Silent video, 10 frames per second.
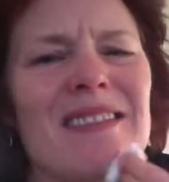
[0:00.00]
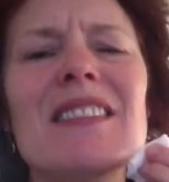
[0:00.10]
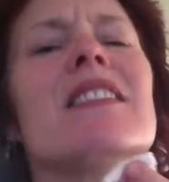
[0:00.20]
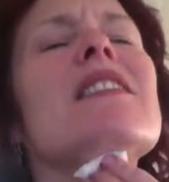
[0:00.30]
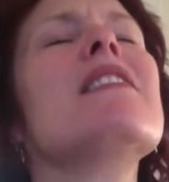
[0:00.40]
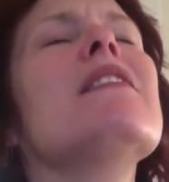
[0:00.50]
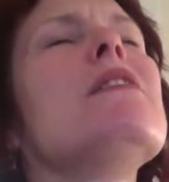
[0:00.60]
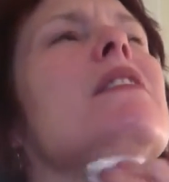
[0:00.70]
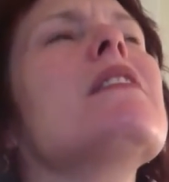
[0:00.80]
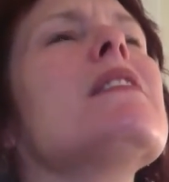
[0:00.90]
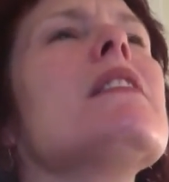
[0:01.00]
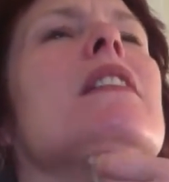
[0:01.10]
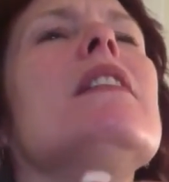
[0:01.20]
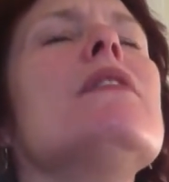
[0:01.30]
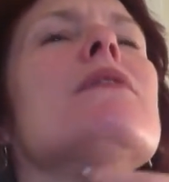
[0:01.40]
ugh, so disgusting.
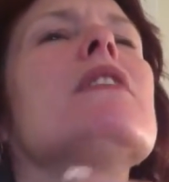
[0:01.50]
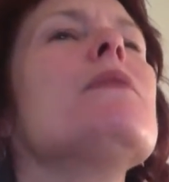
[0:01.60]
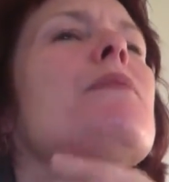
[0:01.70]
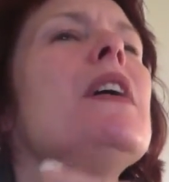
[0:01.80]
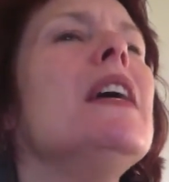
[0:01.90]
I don't know.